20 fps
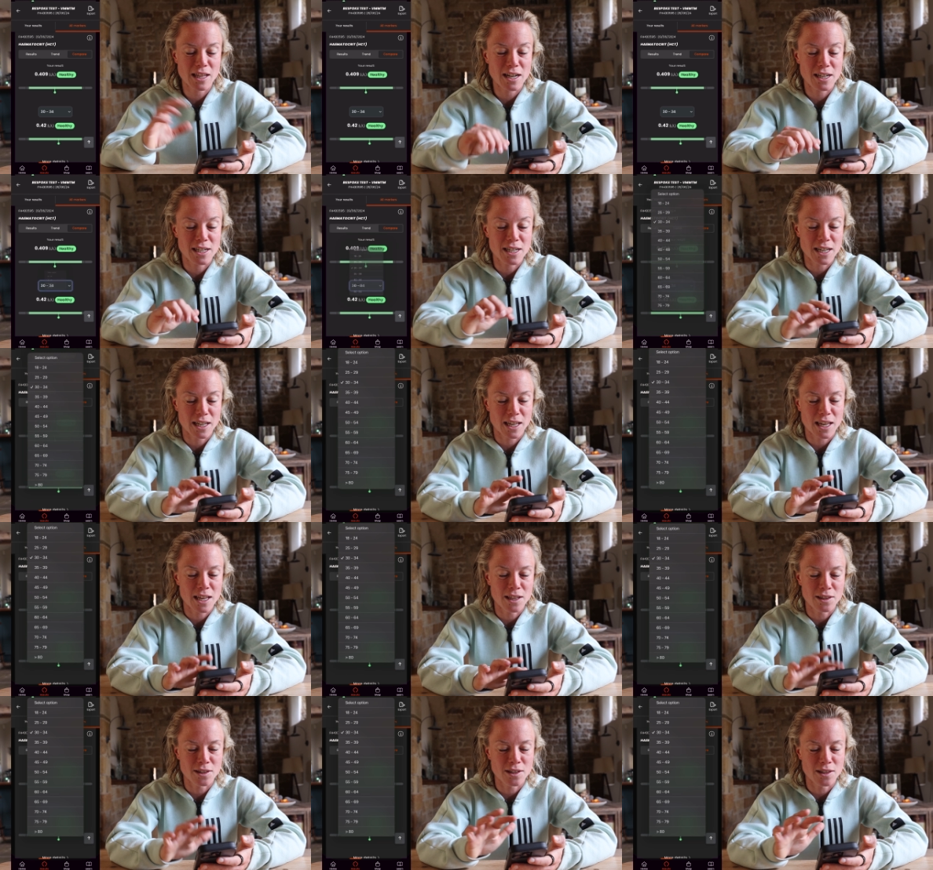then
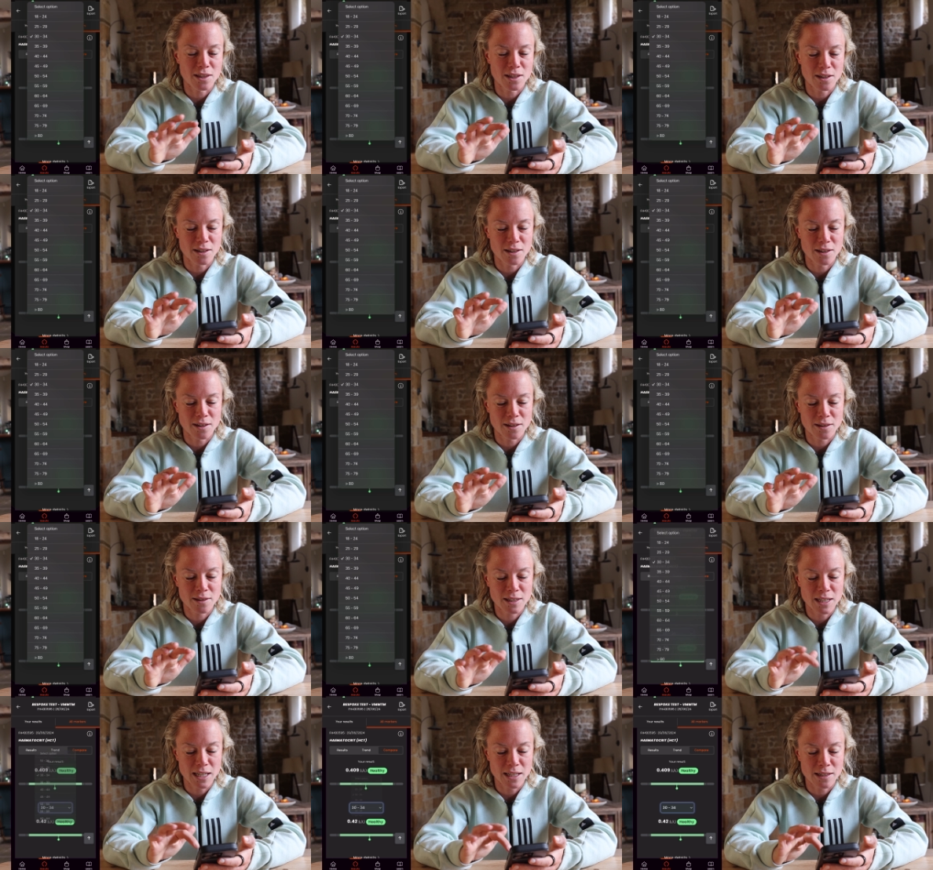dig into the
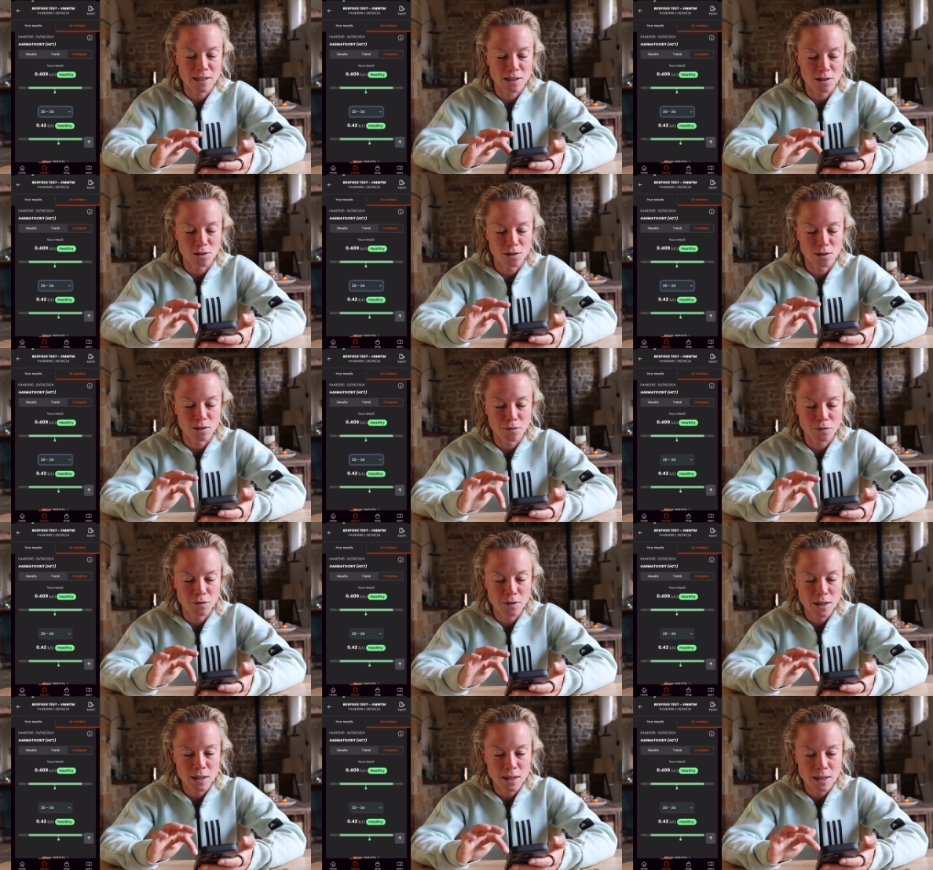detail
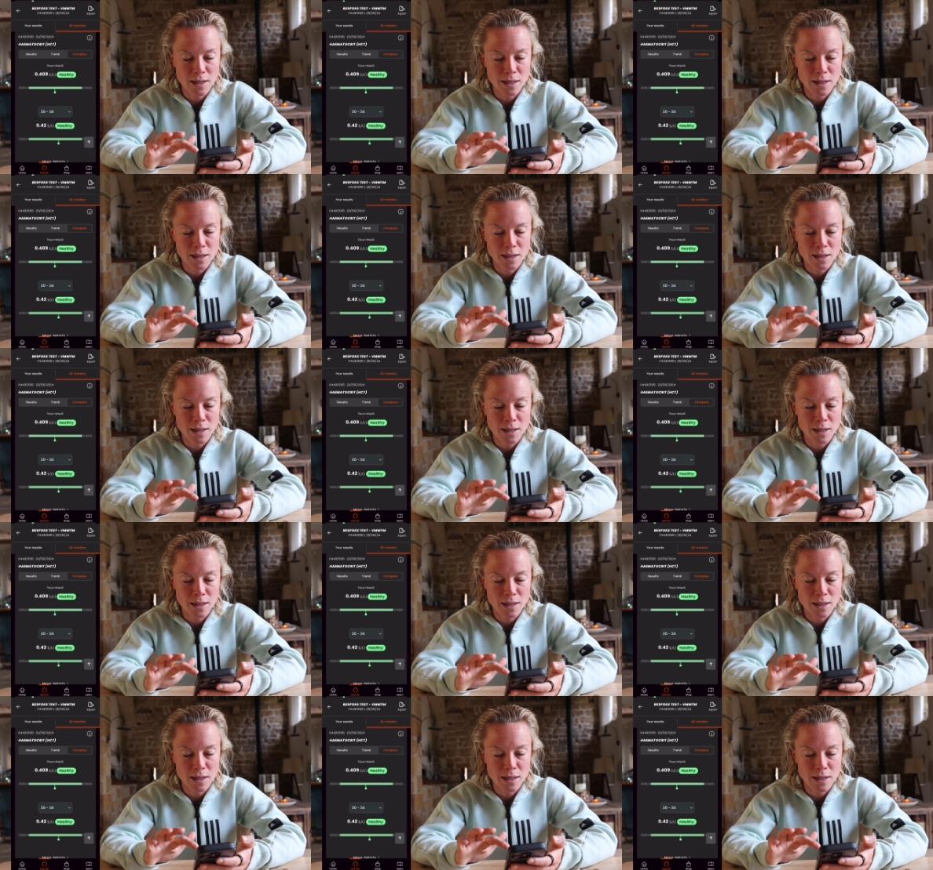of,